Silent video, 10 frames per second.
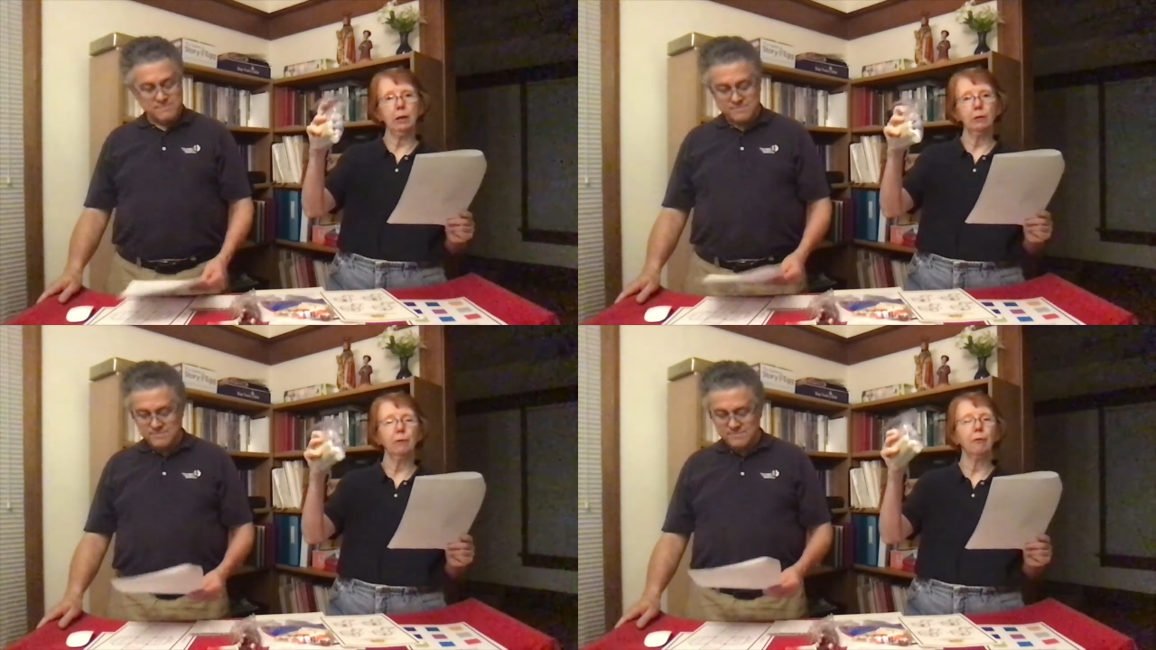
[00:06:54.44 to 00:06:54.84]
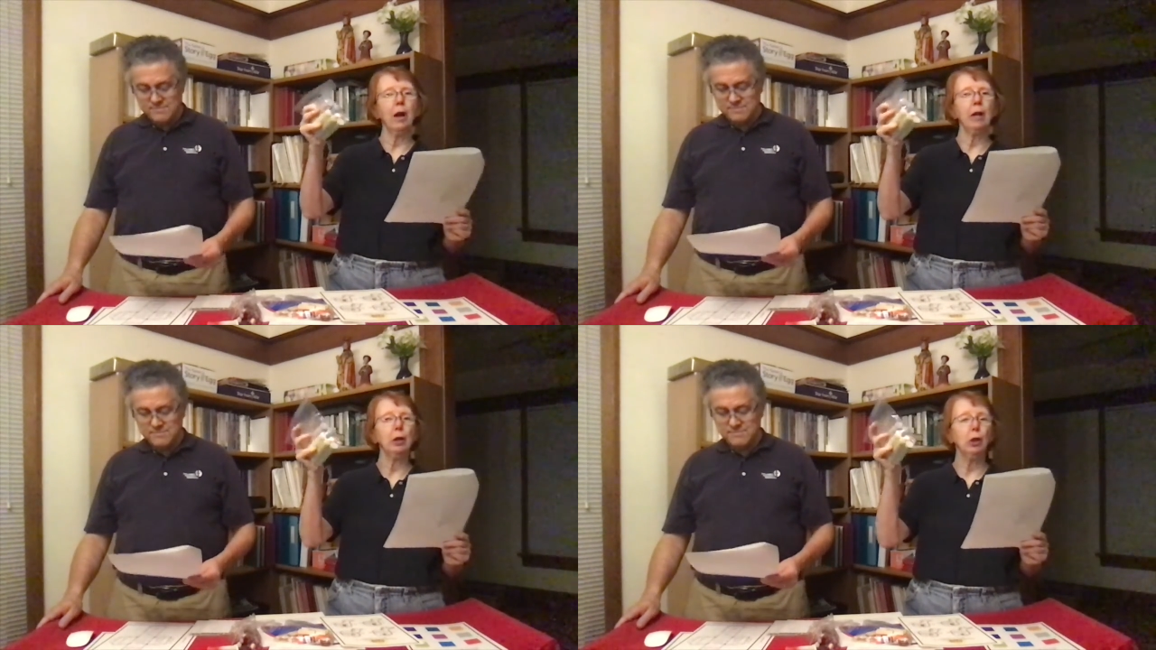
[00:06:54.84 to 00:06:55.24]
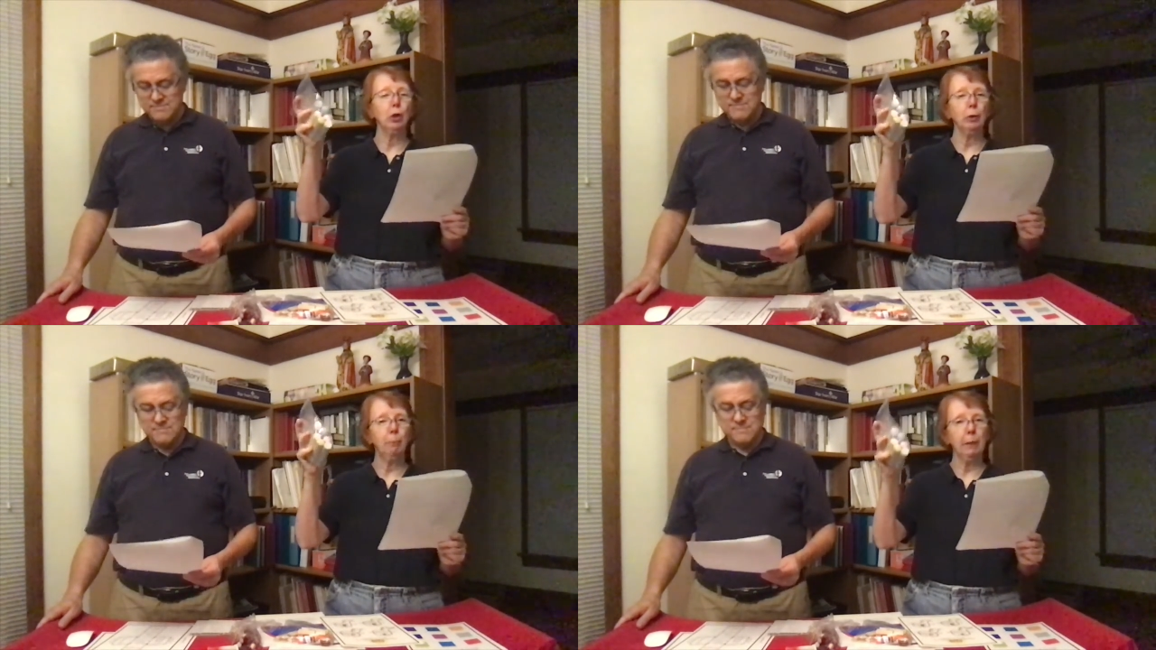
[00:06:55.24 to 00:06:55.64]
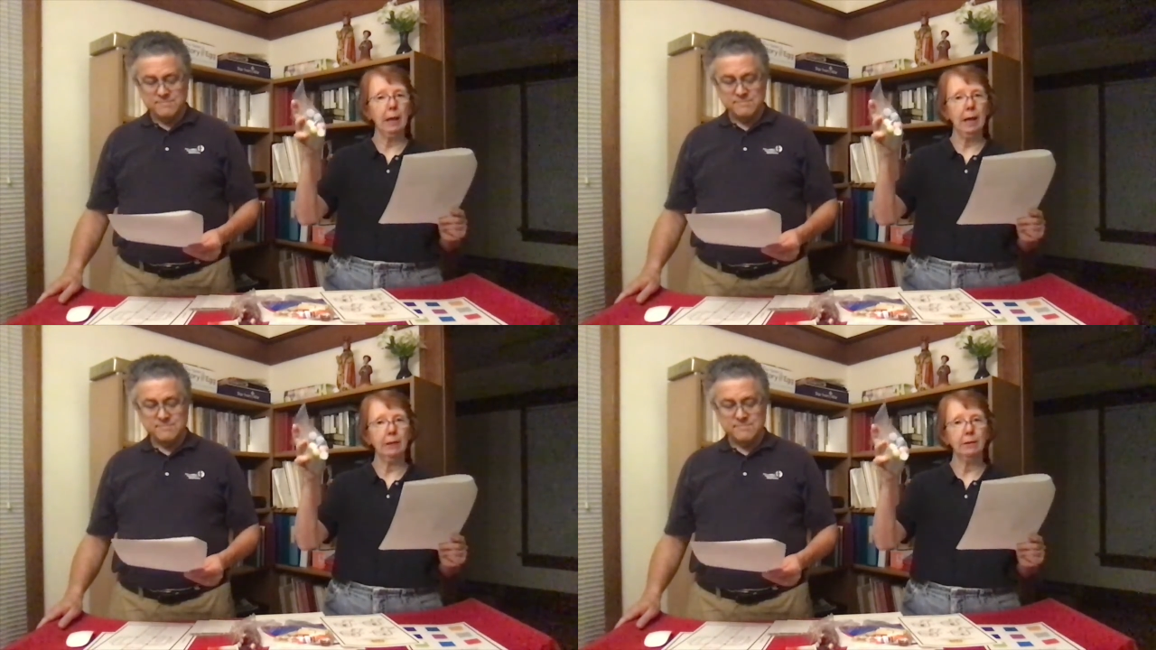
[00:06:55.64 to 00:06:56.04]
Speaker 1: so find a good
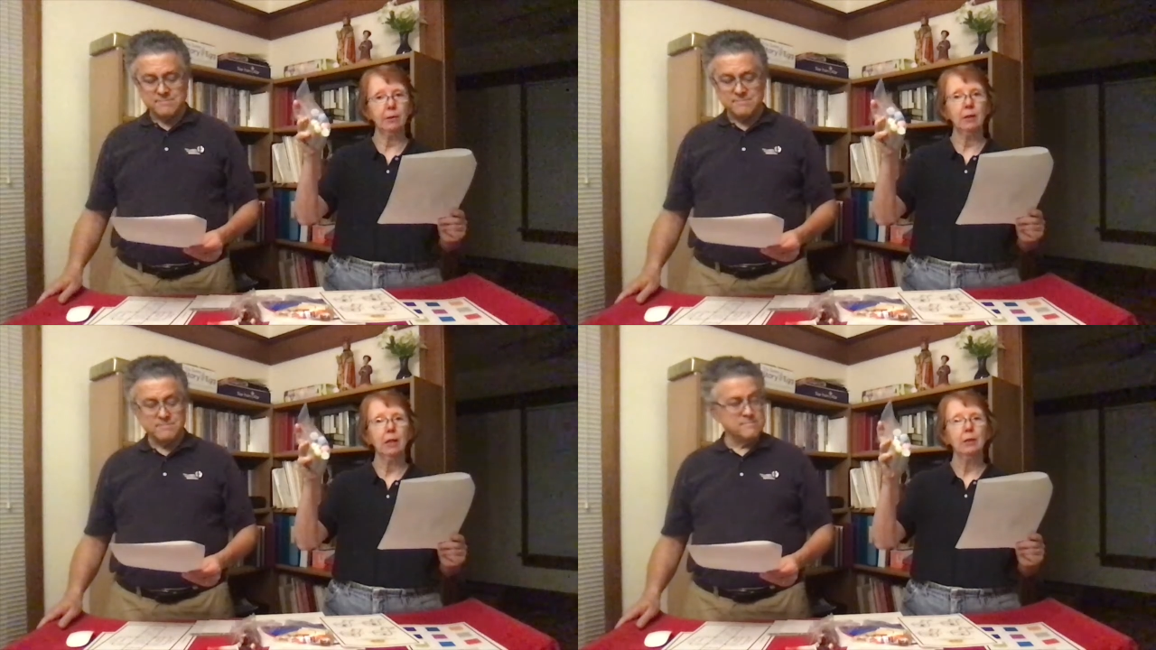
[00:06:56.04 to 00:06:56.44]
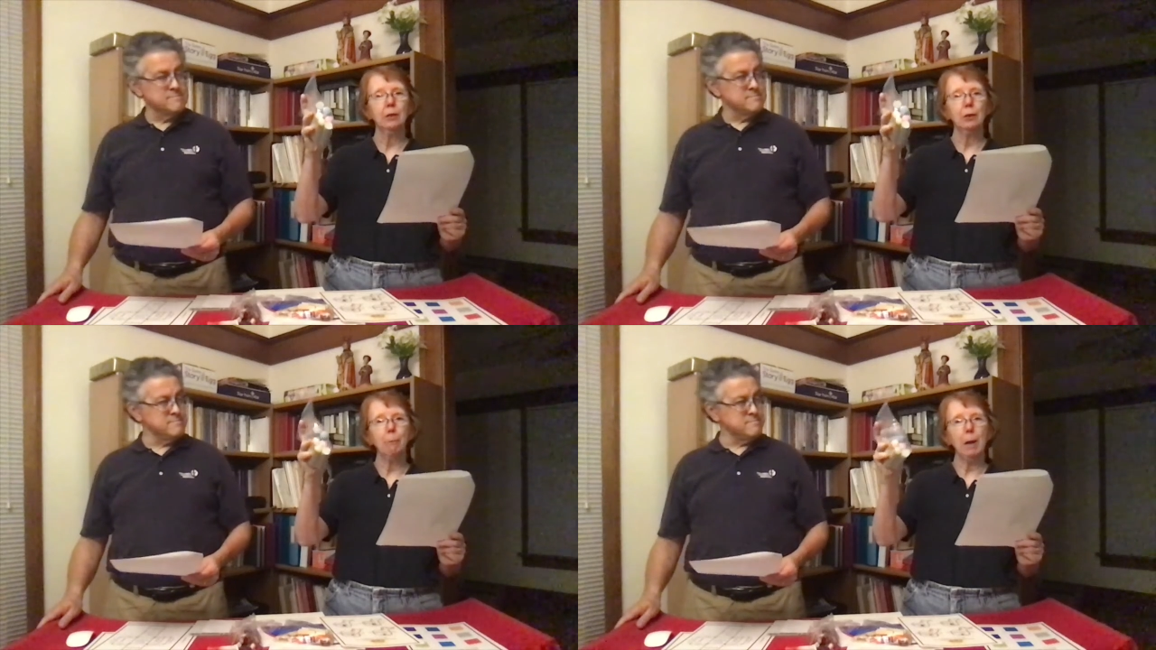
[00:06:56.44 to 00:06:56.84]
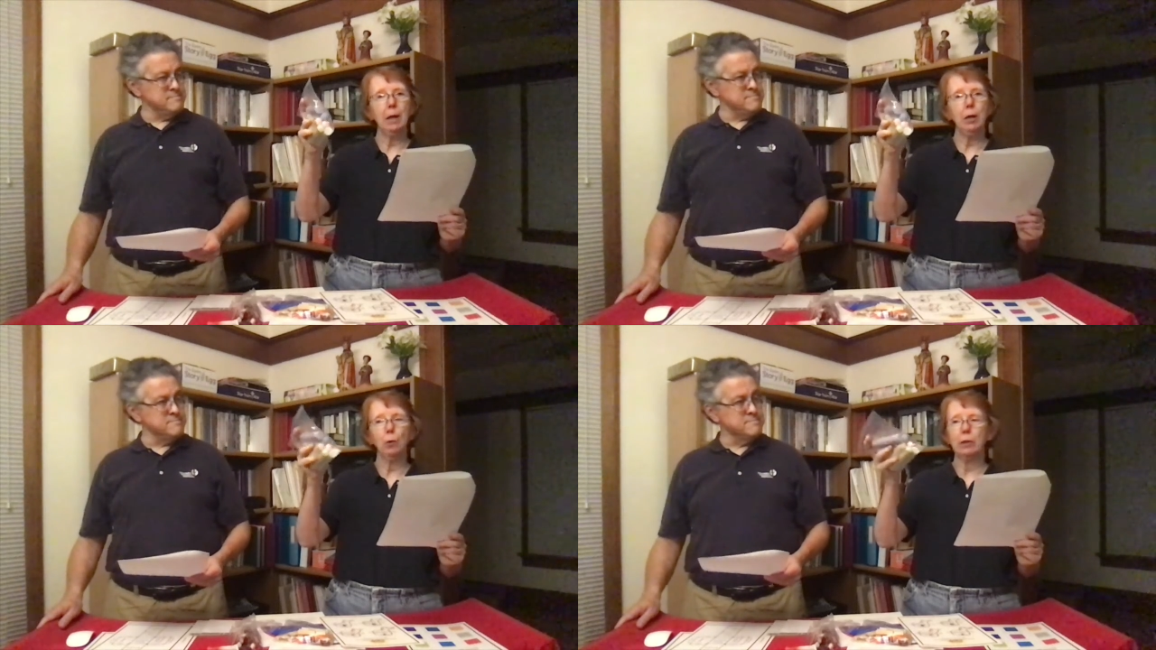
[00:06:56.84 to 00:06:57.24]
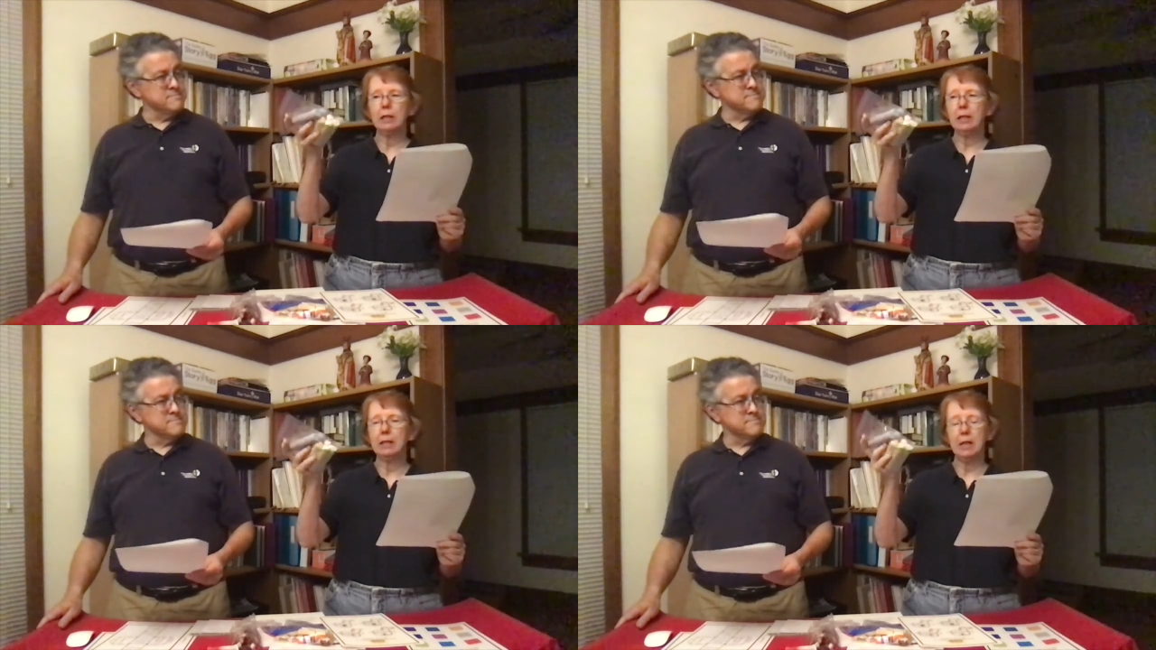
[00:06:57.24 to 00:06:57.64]
place to make your
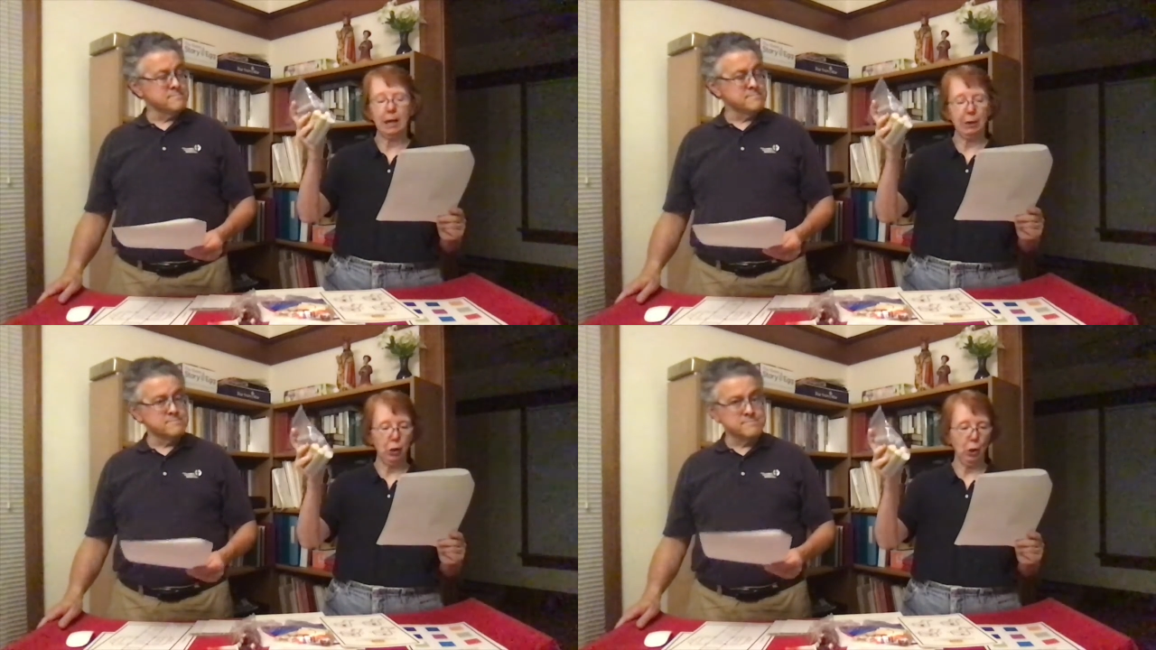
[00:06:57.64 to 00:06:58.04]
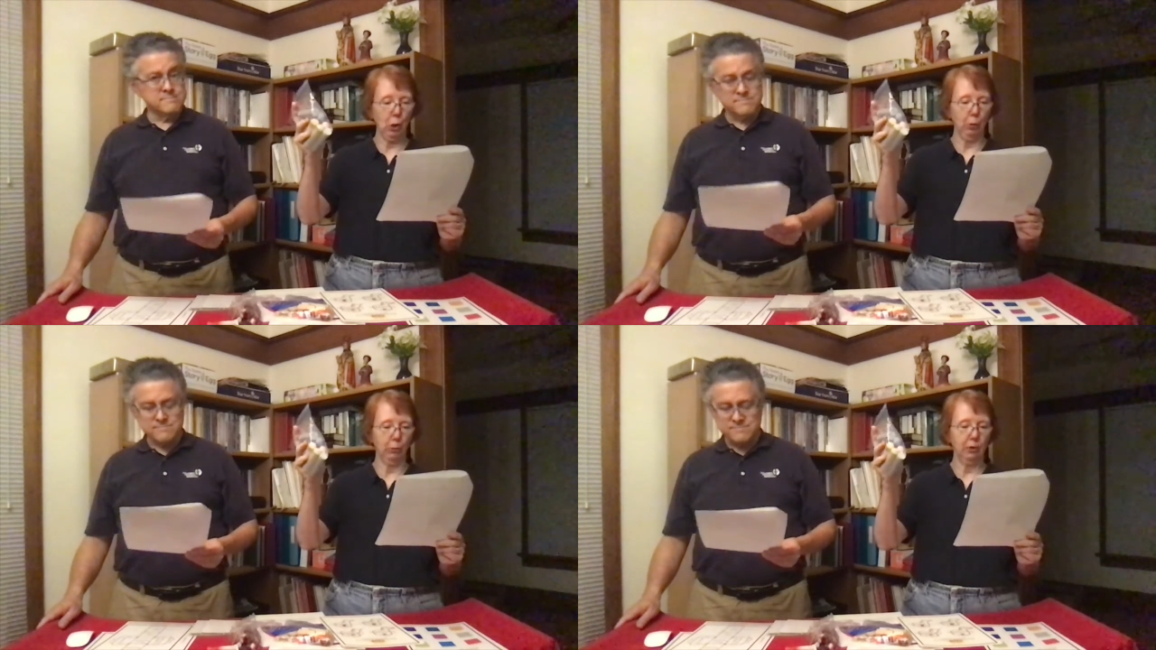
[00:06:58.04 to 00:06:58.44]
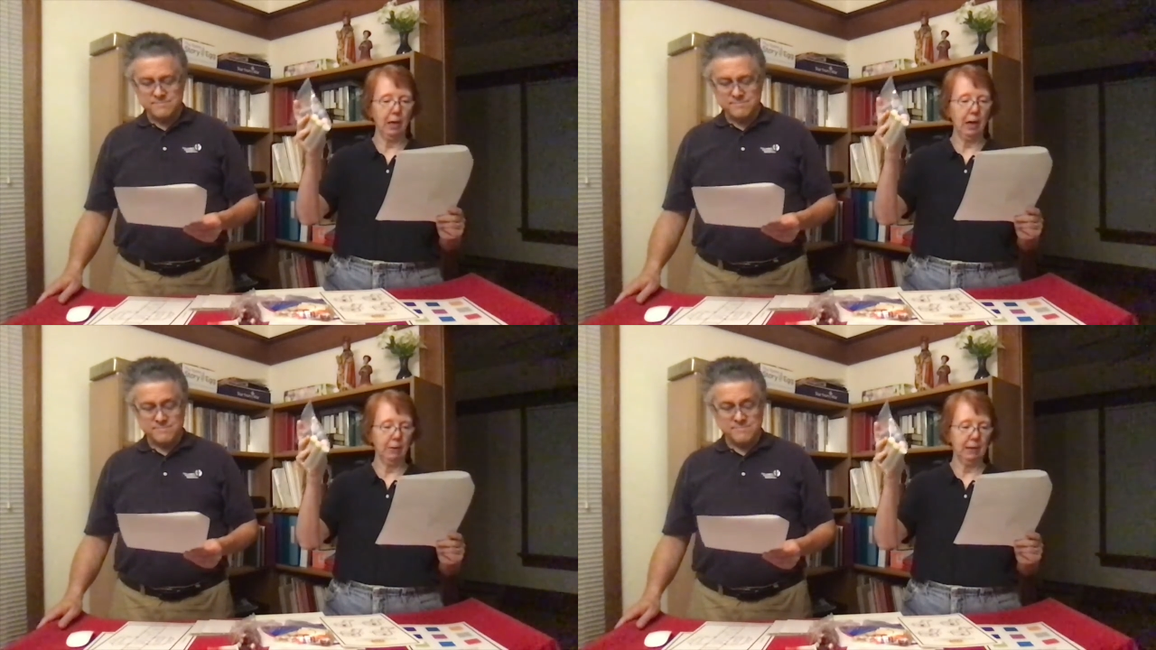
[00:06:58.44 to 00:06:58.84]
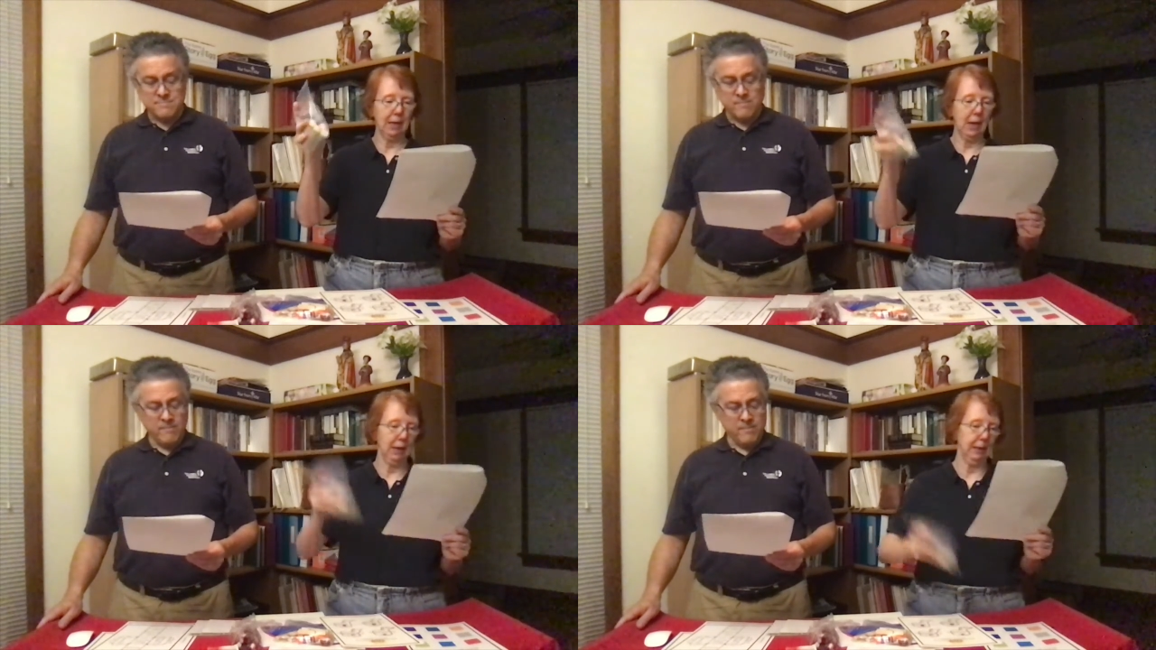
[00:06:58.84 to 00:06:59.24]
tic-tac-toes
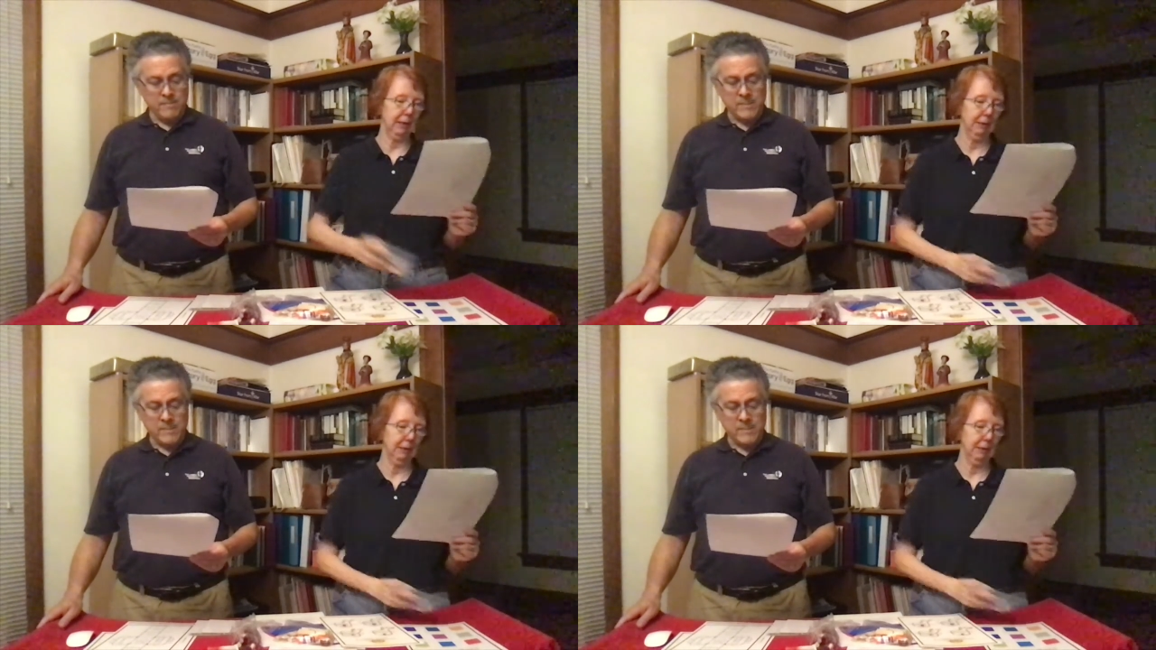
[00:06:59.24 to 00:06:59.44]
outside.